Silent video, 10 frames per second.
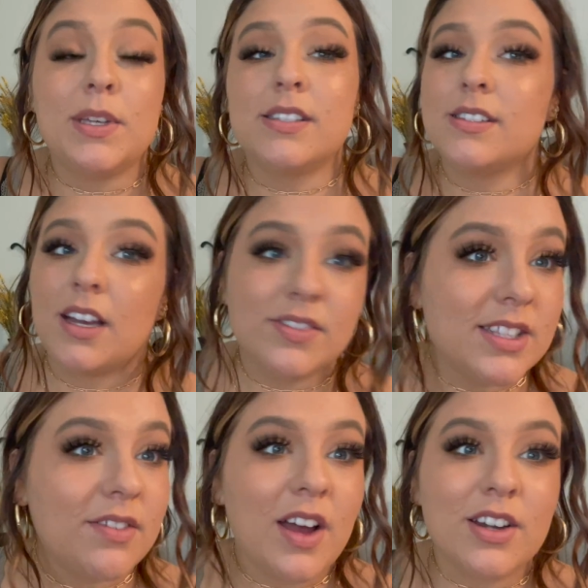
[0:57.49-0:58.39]
He stuffs
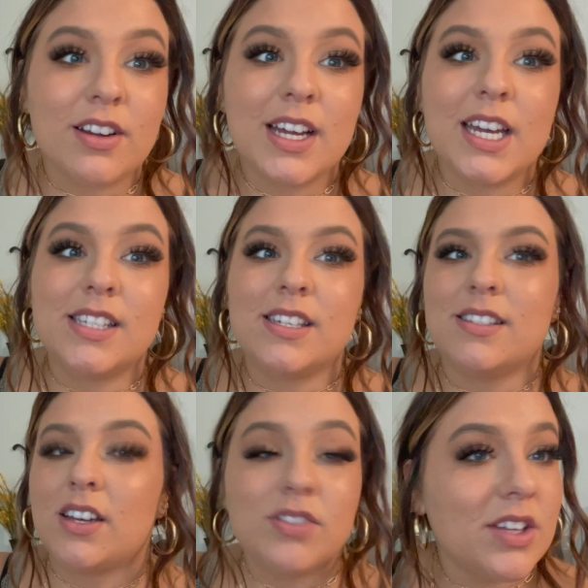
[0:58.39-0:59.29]
stuff under it, he
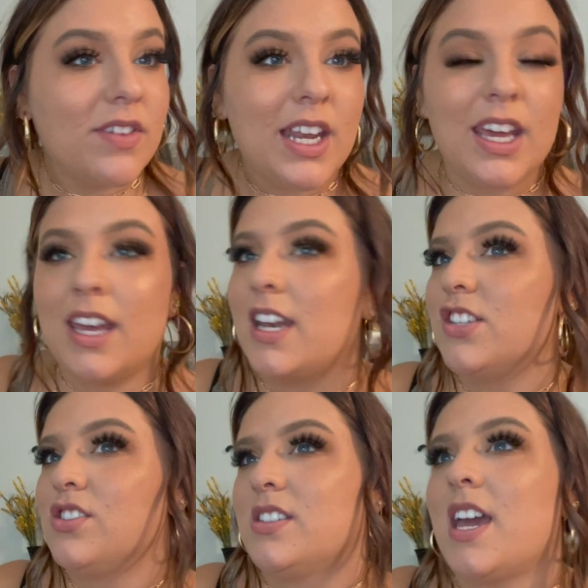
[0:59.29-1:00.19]
stuffs stuff in it, and it
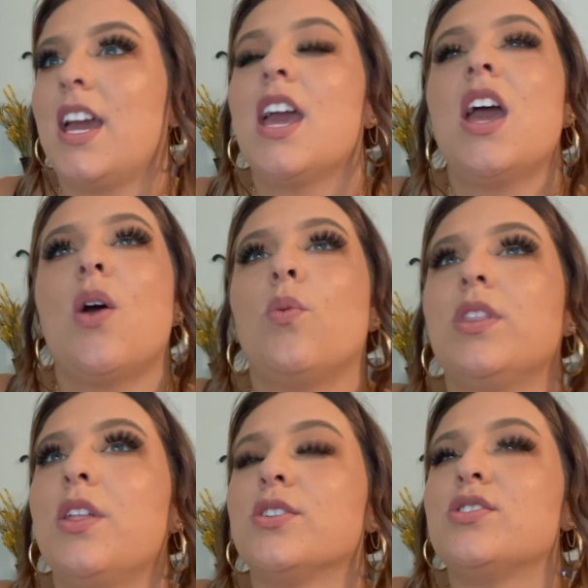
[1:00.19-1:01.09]
just like would
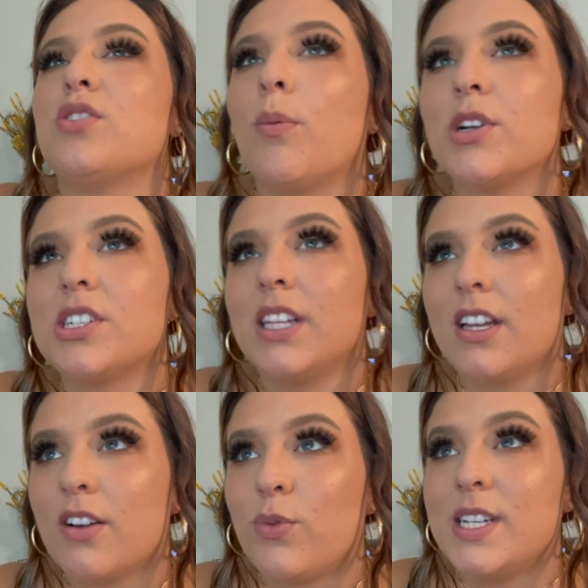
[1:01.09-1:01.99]
look so much
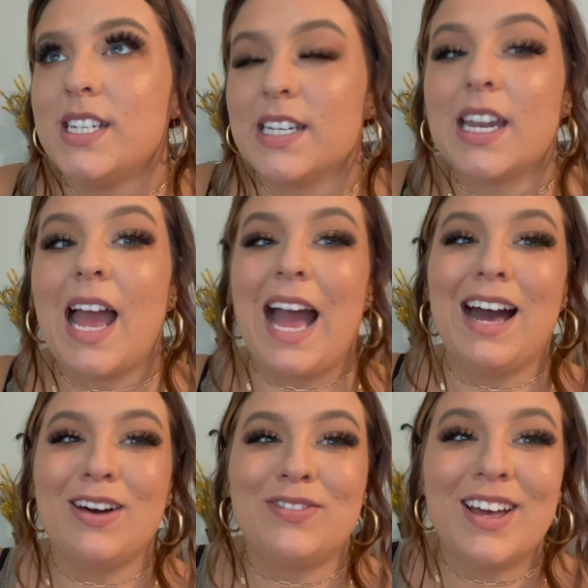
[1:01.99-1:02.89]
cleaner if we didn't
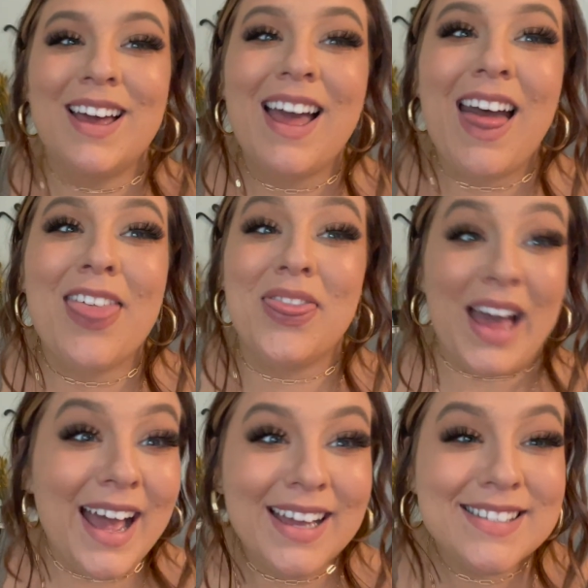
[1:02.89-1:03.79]
have that